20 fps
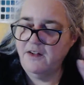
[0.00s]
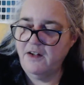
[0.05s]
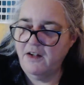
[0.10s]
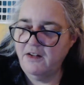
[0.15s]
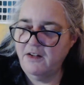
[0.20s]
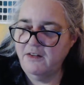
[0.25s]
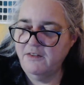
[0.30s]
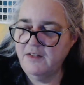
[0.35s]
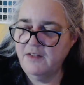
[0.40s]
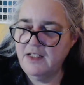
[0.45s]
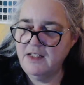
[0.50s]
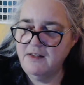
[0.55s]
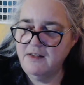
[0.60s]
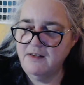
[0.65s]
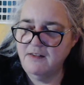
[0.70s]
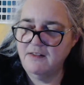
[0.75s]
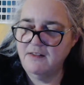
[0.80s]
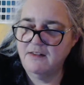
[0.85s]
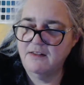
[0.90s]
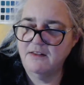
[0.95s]

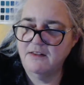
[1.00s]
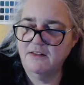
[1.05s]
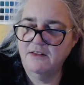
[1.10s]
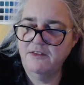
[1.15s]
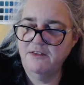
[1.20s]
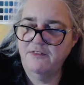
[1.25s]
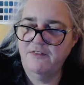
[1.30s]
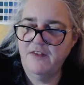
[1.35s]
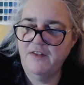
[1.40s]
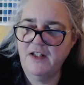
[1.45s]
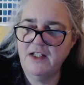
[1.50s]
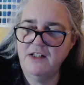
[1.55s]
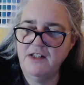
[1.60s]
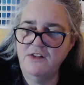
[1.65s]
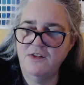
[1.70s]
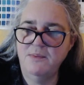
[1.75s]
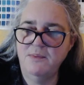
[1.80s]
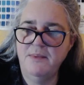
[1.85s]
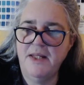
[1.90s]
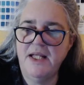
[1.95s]
always fun
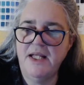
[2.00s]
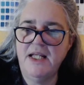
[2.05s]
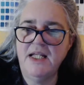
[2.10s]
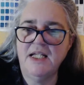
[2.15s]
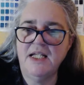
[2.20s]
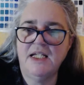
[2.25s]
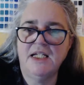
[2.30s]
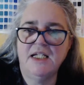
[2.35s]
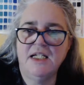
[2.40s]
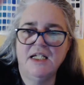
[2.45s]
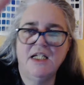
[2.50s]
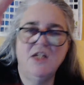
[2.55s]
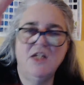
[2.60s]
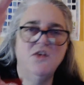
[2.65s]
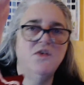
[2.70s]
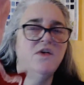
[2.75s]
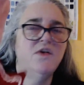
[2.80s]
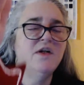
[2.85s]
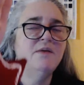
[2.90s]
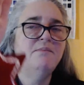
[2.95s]
to make.
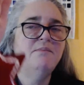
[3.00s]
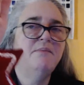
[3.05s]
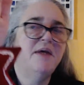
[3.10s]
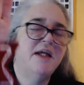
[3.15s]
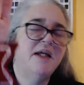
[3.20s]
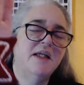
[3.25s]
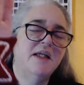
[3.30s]
You can make